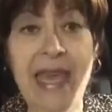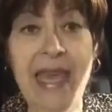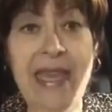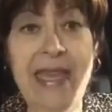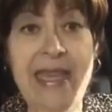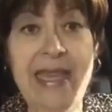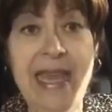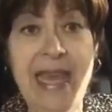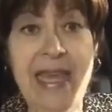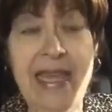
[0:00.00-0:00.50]

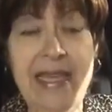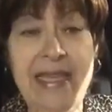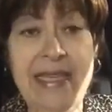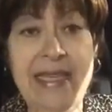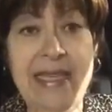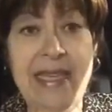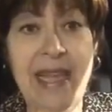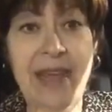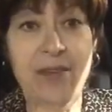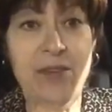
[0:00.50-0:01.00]
And
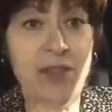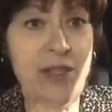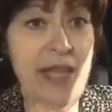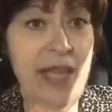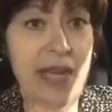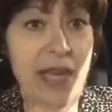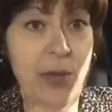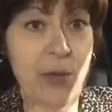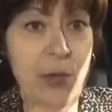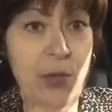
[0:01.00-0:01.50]
then after
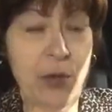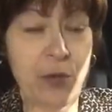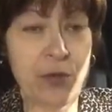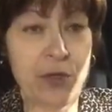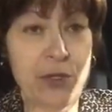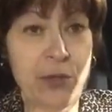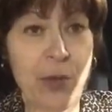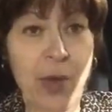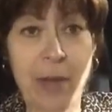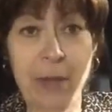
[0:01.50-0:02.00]
that, I went
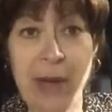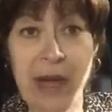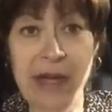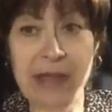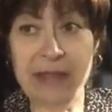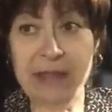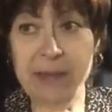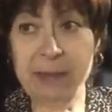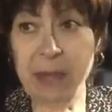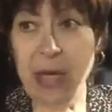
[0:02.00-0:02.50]
over to
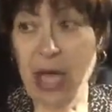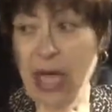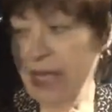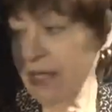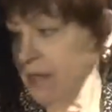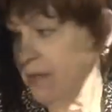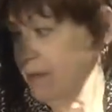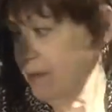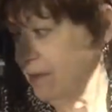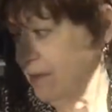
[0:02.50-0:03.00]
Walmart and
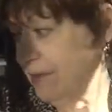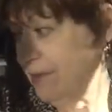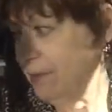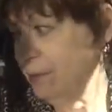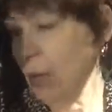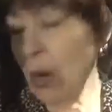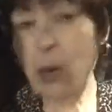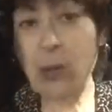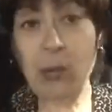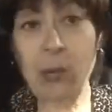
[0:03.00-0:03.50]
bought
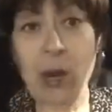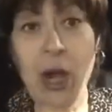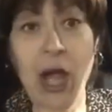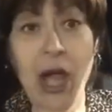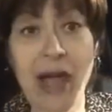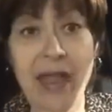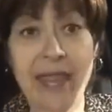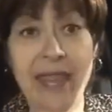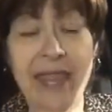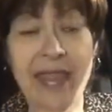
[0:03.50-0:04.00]
bone
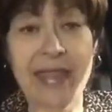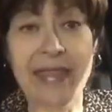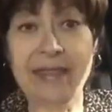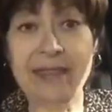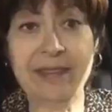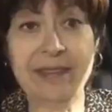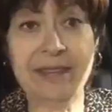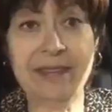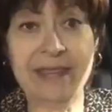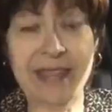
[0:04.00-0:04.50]
broth,
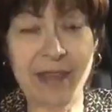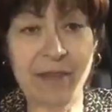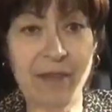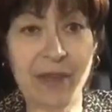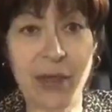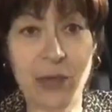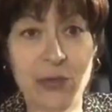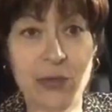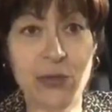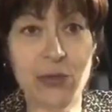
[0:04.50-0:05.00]
and I
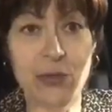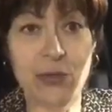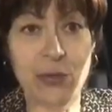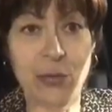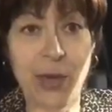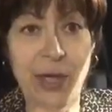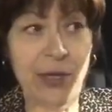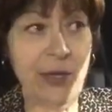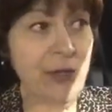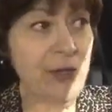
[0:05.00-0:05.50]
found 2
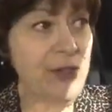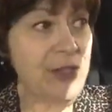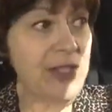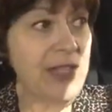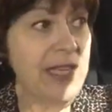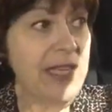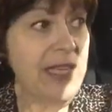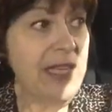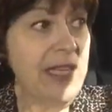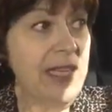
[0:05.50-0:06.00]
sweaters.
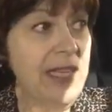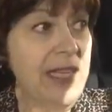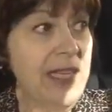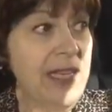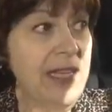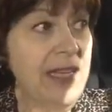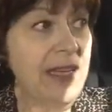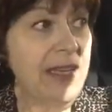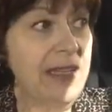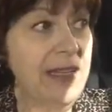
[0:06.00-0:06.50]

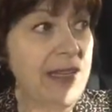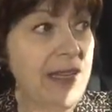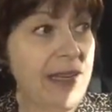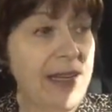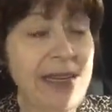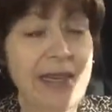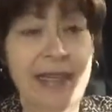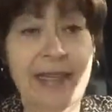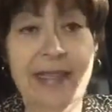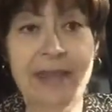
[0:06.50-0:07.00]

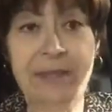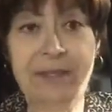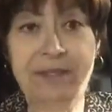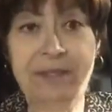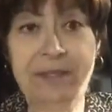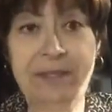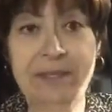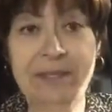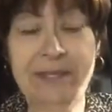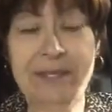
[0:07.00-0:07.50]

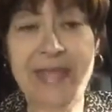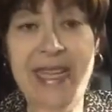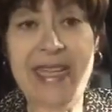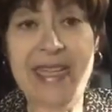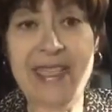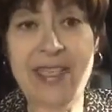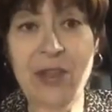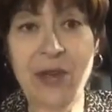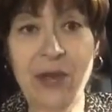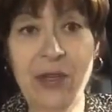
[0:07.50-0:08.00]

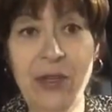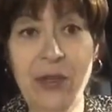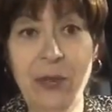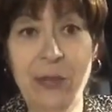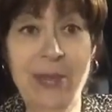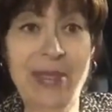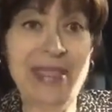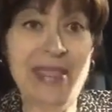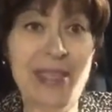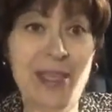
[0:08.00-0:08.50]
And so you'll
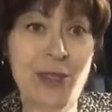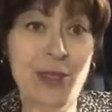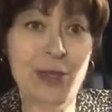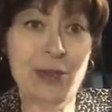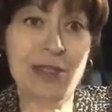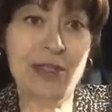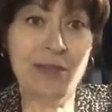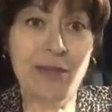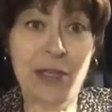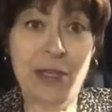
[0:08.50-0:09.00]
be seeing
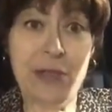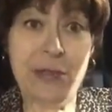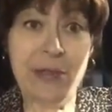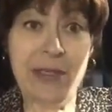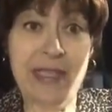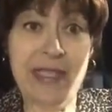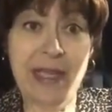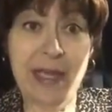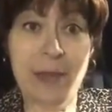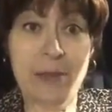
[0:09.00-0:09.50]
those
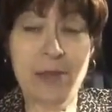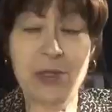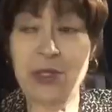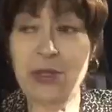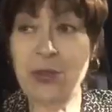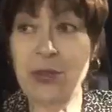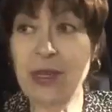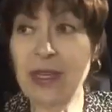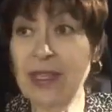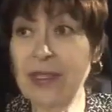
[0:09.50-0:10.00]
eventually, I'm
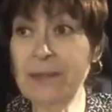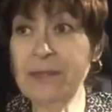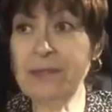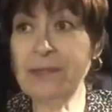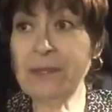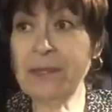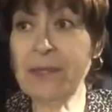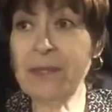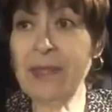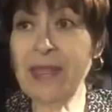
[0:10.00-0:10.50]
sure.
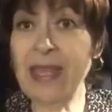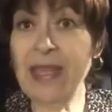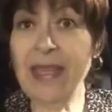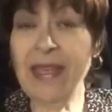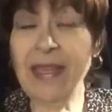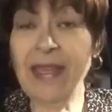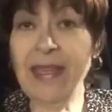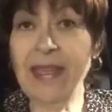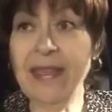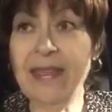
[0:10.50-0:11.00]

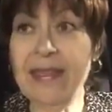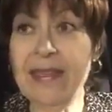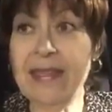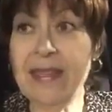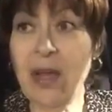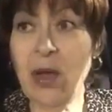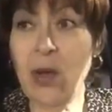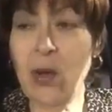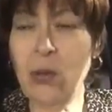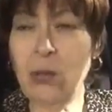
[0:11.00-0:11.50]

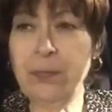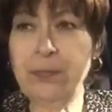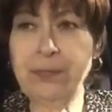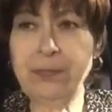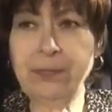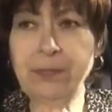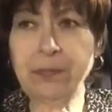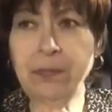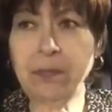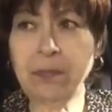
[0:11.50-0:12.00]
So
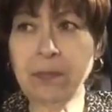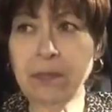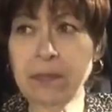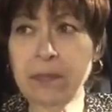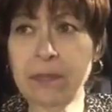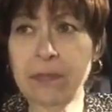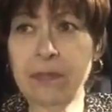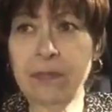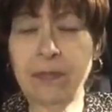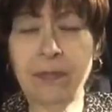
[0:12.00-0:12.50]

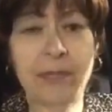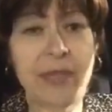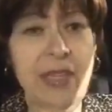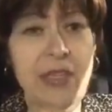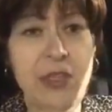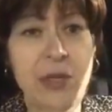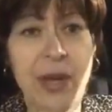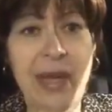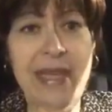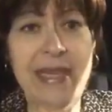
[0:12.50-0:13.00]

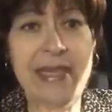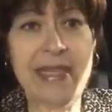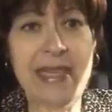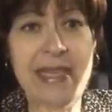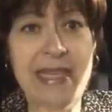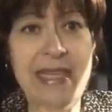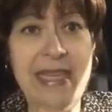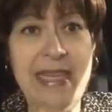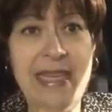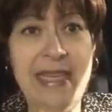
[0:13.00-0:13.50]
trying
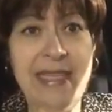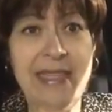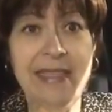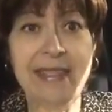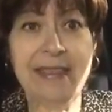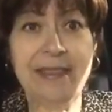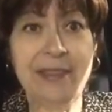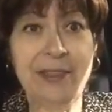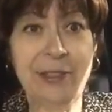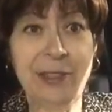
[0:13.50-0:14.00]
to think,
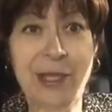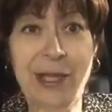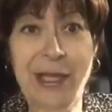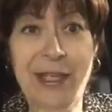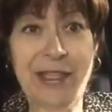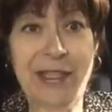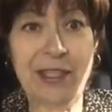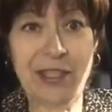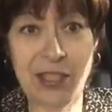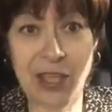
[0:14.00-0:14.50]

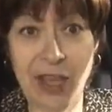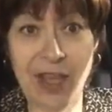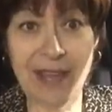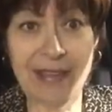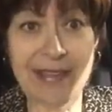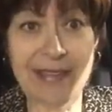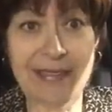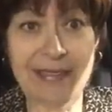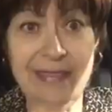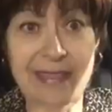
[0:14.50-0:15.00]
trying to
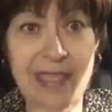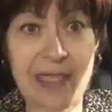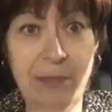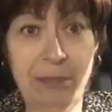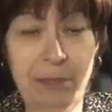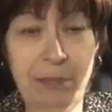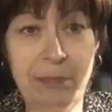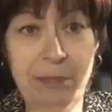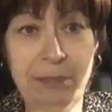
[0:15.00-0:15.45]
talk, keep